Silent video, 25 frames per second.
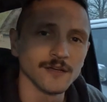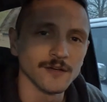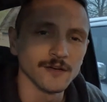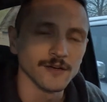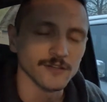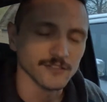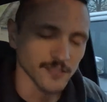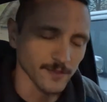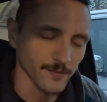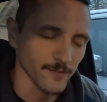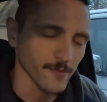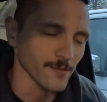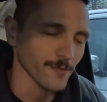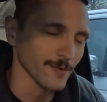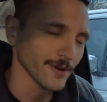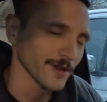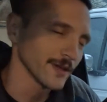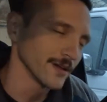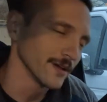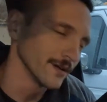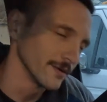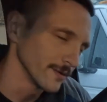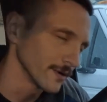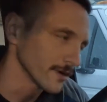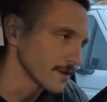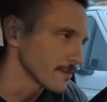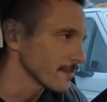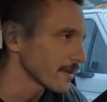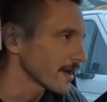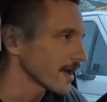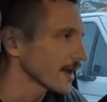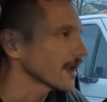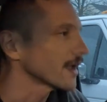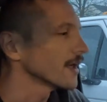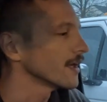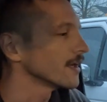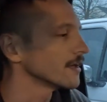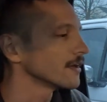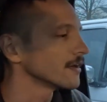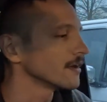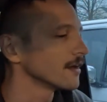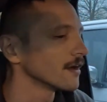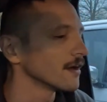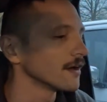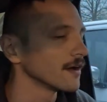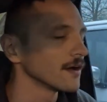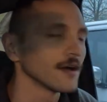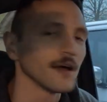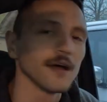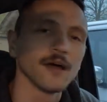What's up, everybody? Welcome back.
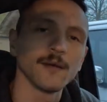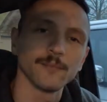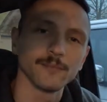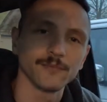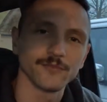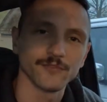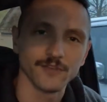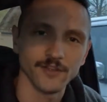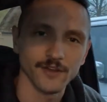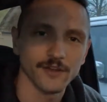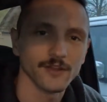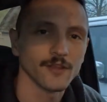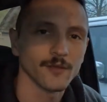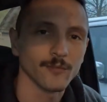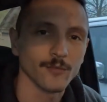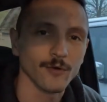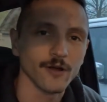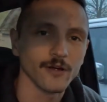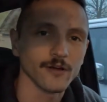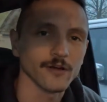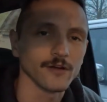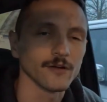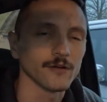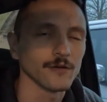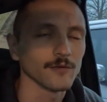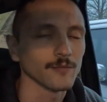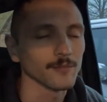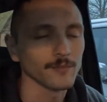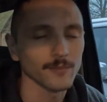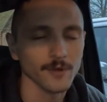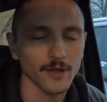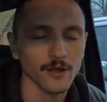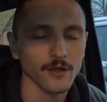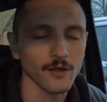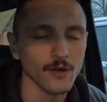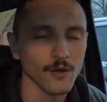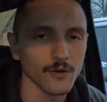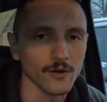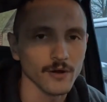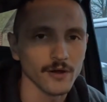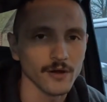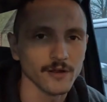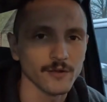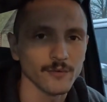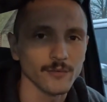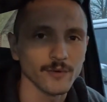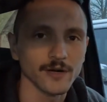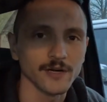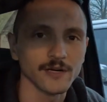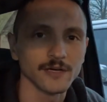I'm sitting in the Bronco. I'm not going
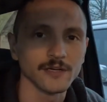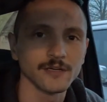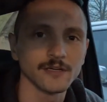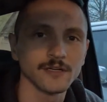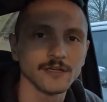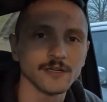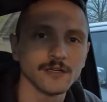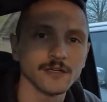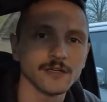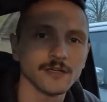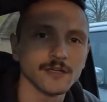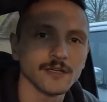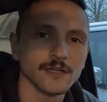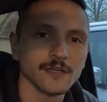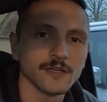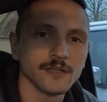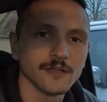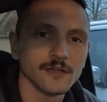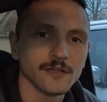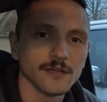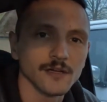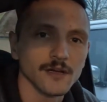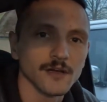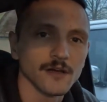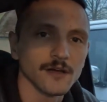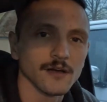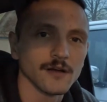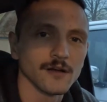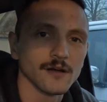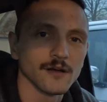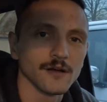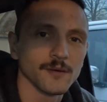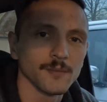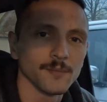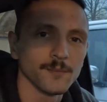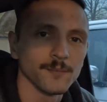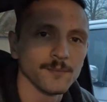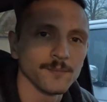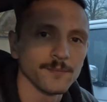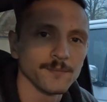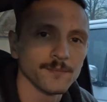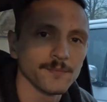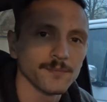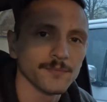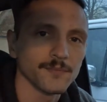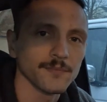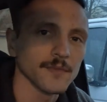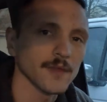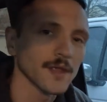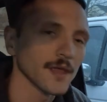anywhere. Today
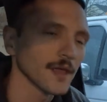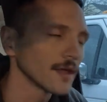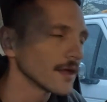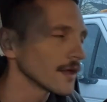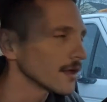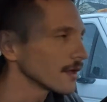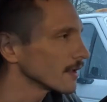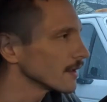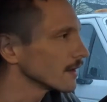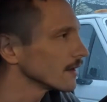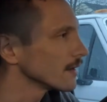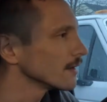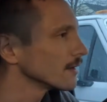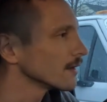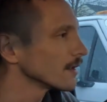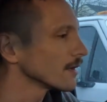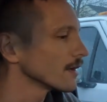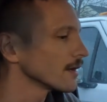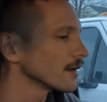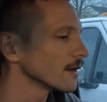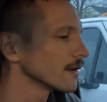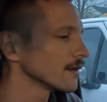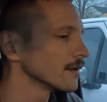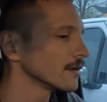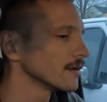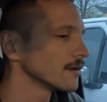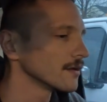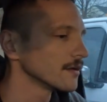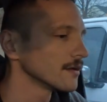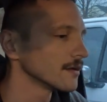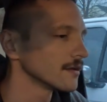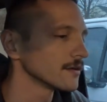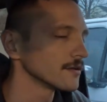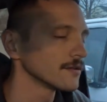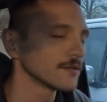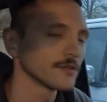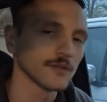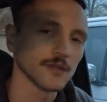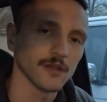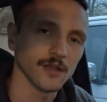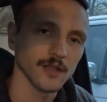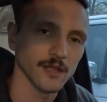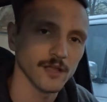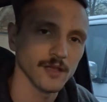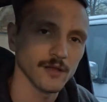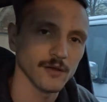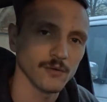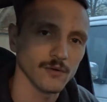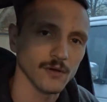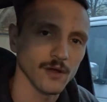I'm
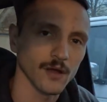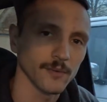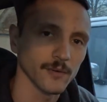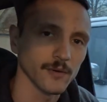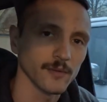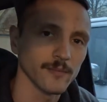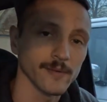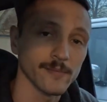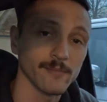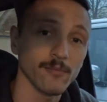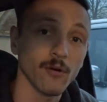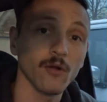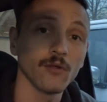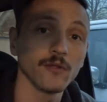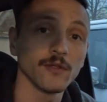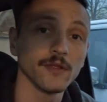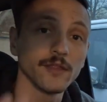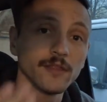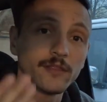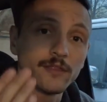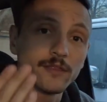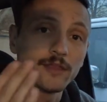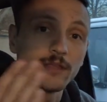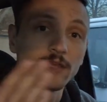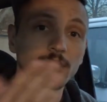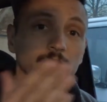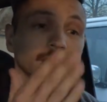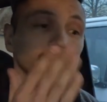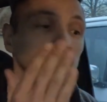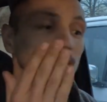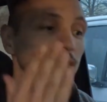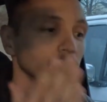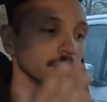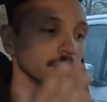going to be pulling the